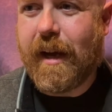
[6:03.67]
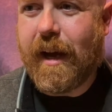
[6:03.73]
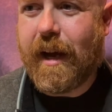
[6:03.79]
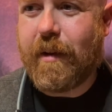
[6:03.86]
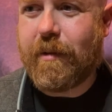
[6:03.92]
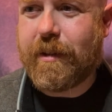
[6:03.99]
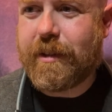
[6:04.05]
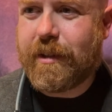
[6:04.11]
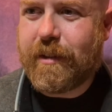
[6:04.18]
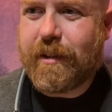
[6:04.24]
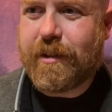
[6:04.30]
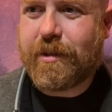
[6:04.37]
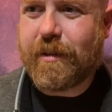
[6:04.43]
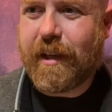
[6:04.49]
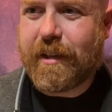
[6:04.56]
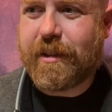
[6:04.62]
went to this
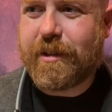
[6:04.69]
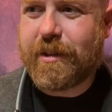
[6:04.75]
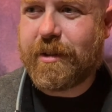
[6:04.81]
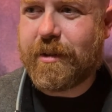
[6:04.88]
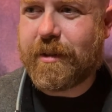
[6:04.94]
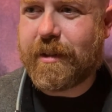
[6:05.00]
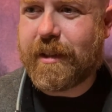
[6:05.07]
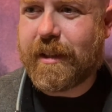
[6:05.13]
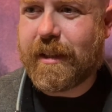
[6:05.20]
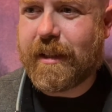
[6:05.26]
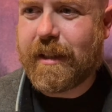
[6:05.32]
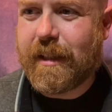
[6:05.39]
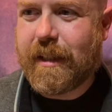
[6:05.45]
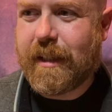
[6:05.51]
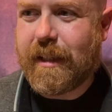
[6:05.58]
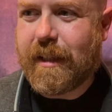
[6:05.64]
record store
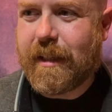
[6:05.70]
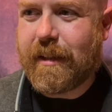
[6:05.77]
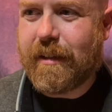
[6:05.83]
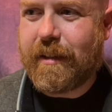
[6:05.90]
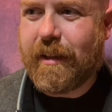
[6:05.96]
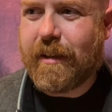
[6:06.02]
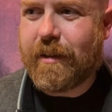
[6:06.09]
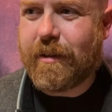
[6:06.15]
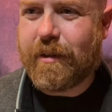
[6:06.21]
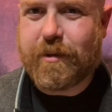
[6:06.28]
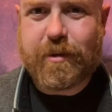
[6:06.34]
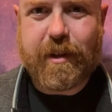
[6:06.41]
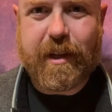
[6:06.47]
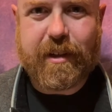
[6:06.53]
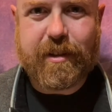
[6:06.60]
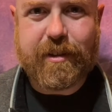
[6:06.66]
called Yellow Rose
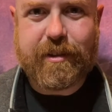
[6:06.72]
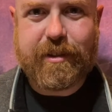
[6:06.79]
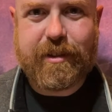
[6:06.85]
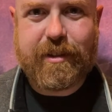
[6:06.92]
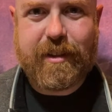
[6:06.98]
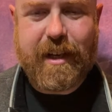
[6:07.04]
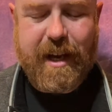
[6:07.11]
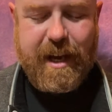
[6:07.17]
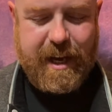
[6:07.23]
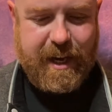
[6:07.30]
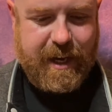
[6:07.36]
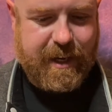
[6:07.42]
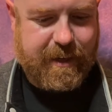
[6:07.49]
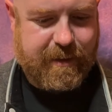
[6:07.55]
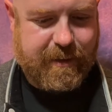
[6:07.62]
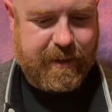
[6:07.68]
Records,
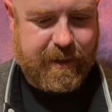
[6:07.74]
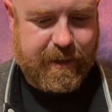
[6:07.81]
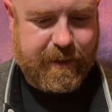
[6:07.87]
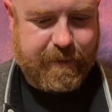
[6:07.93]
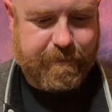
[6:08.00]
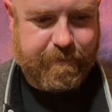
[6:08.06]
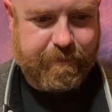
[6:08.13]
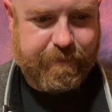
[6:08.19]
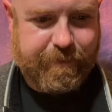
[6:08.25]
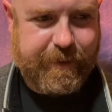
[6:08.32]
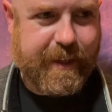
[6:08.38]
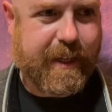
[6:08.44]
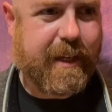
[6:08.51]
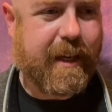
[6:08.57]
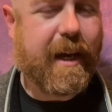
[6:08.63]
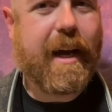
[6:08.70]
and the
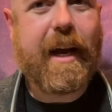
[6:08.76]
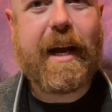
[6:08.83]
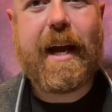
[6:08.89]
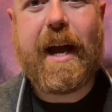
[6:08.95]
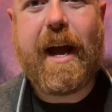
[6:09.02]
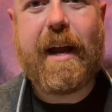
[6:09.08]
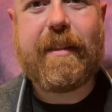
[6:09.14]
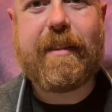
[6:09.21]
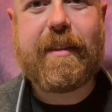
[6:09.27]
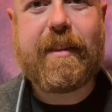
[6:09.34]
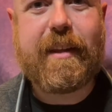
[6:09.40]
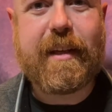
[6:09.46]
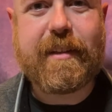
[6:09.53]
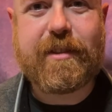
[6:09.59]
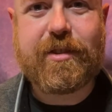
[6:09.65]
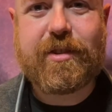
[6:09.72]
guy had
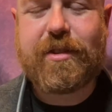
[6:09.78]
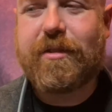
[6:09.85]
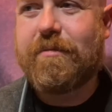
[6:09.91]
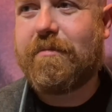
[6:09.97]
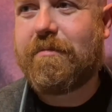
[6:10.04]
this